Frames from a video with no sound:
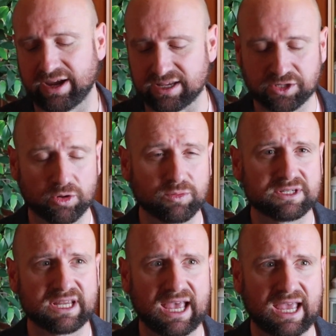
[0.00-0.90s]
Okay, so it
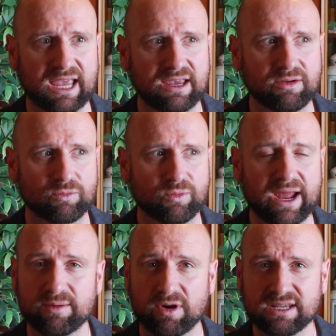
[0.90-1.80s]
was a
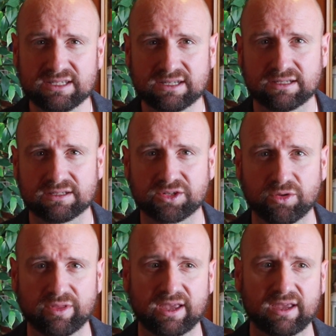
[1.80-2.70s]
randomized,
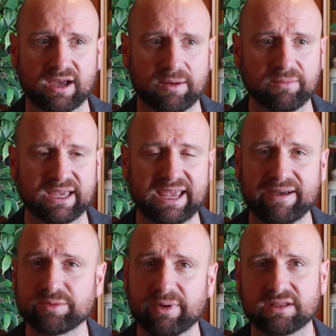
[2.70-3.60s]
so they
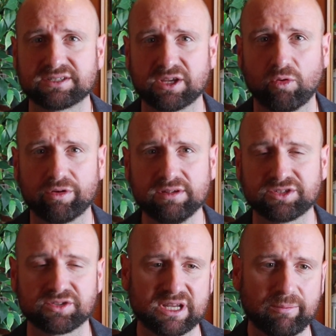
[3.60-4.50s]
counterbalance the order.
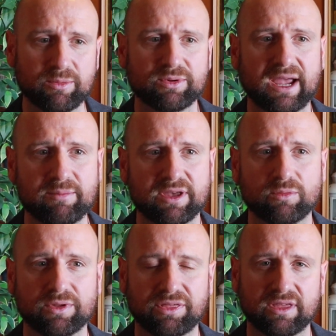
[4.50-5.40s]
So some people came
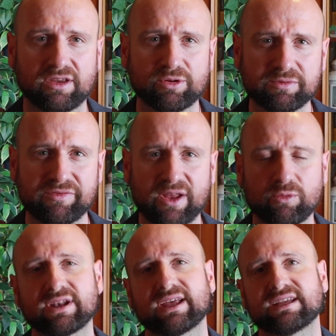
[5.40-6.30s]
in with the
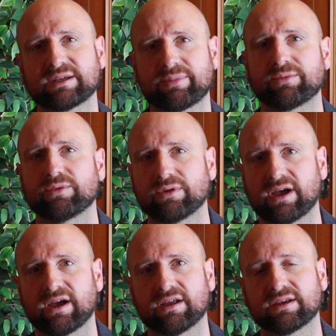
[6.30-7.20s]
tryptophan one day, some people
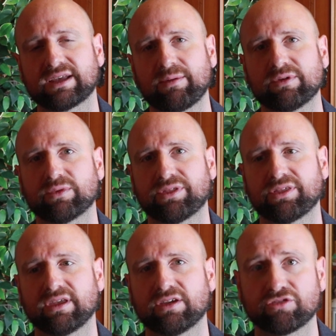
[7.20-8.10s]
came in with
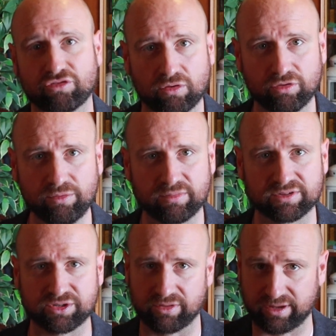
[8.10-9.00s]
the control group.
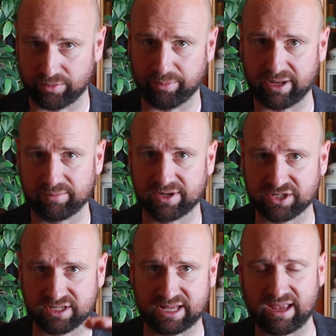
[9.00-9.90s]
So they repeated
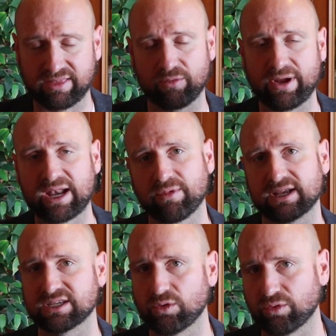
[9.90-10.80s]
measures and they
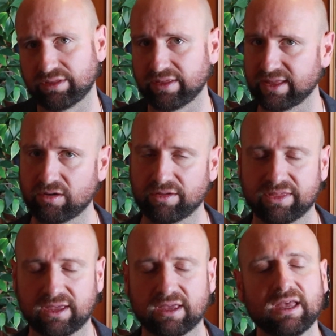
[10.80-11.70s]
randomized the order that they got
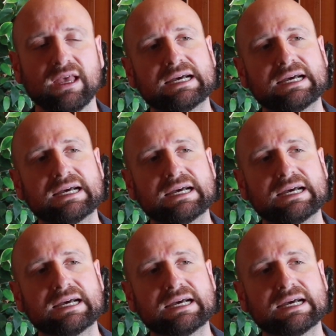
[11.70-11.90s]
the